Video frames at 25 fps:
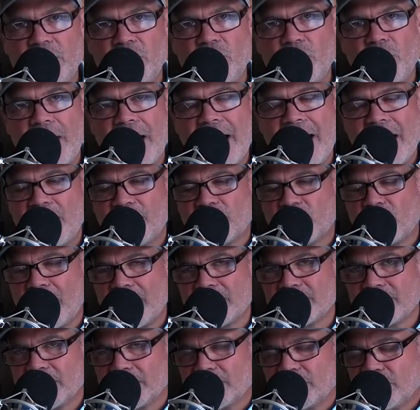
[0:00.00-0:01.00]
you have
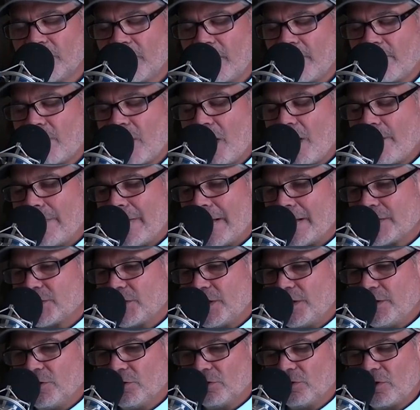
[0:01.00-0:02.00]
Rhizoctonia and brown patch
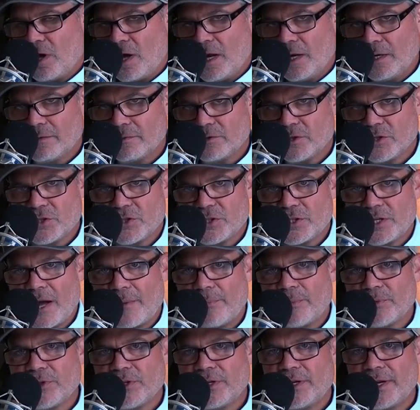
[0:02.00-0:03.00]
in your lawn, just
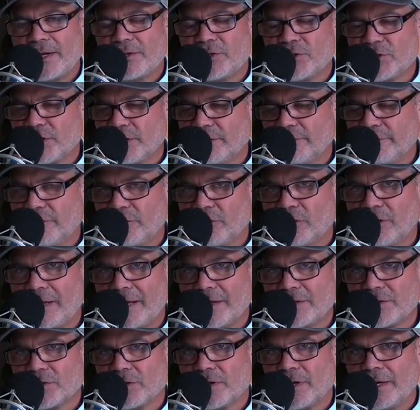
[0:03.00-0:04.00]
stop with the nitrogen
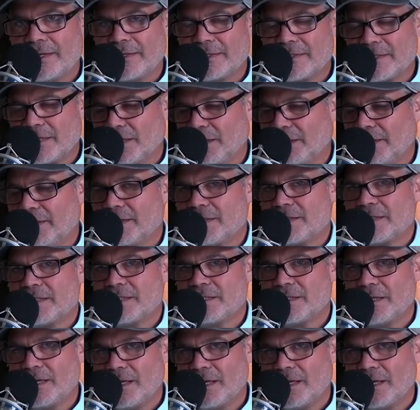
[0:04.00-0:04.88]
fertilizer until it